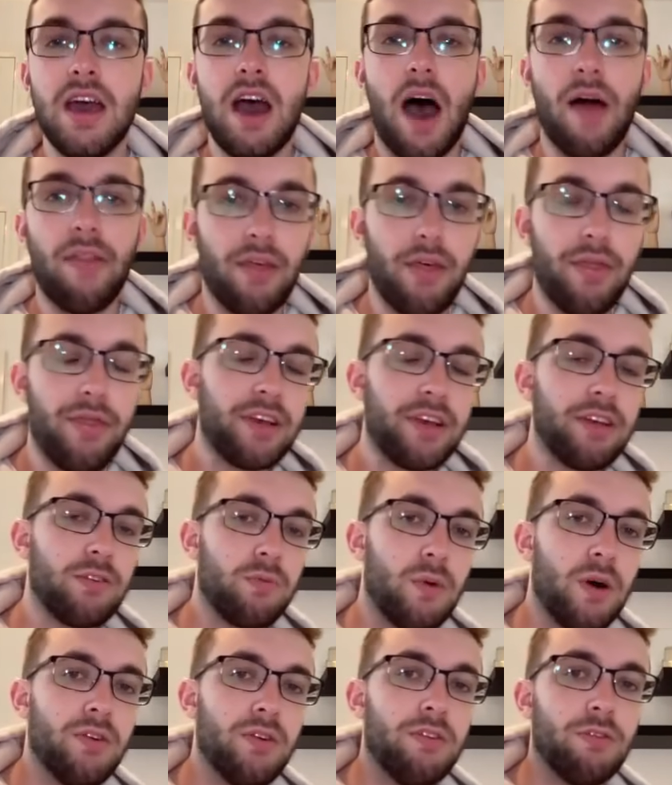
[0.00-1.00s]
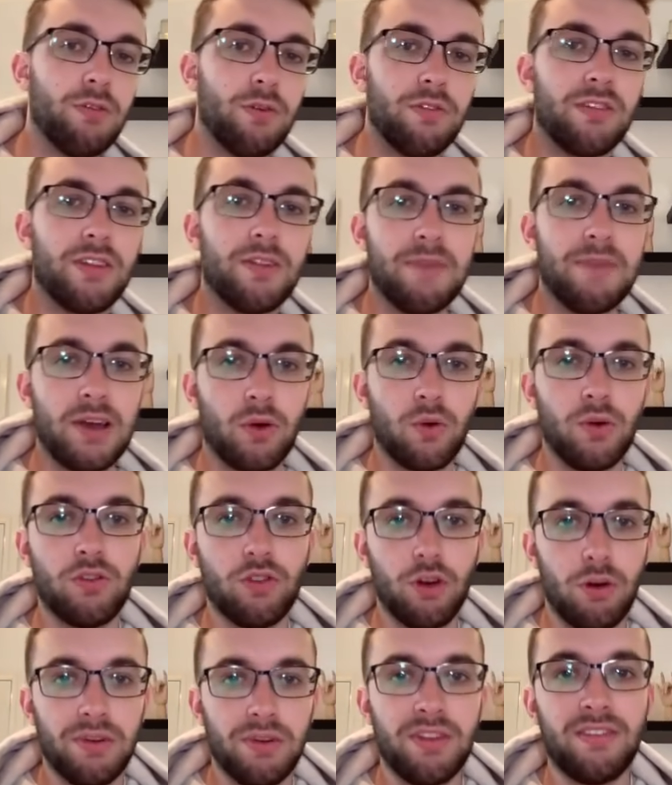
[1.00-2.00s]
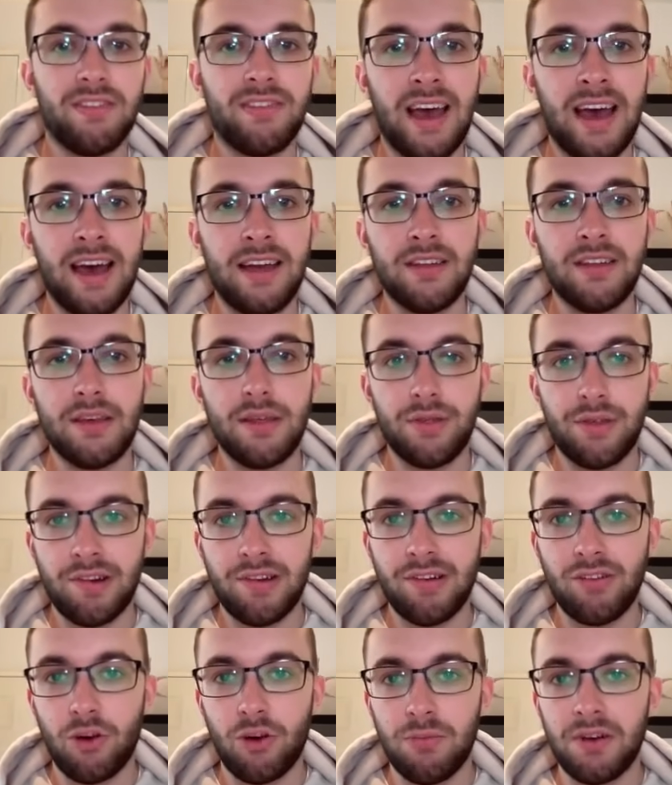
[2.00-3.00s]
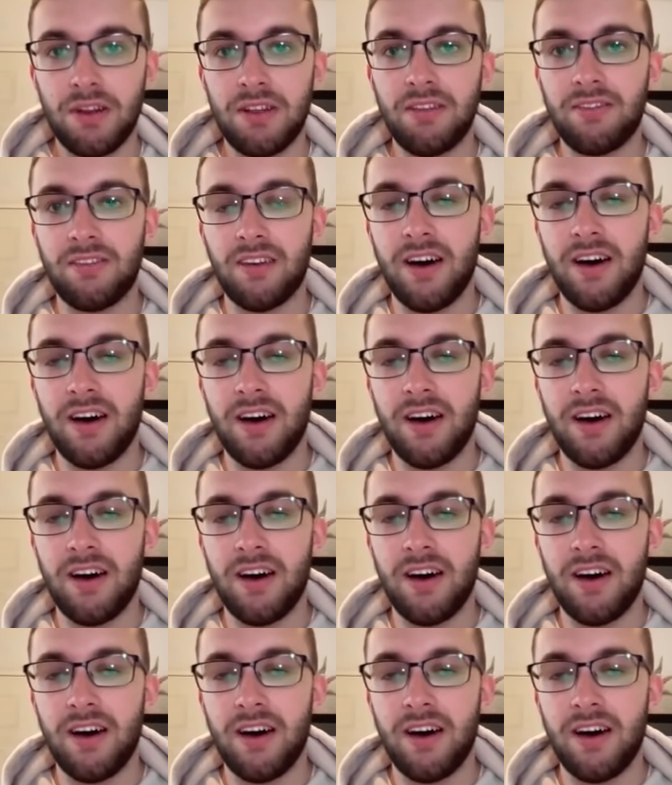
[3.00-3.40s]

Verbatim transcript: Another thing as well is also the Bitcoin dominance and the Ethereum dominance.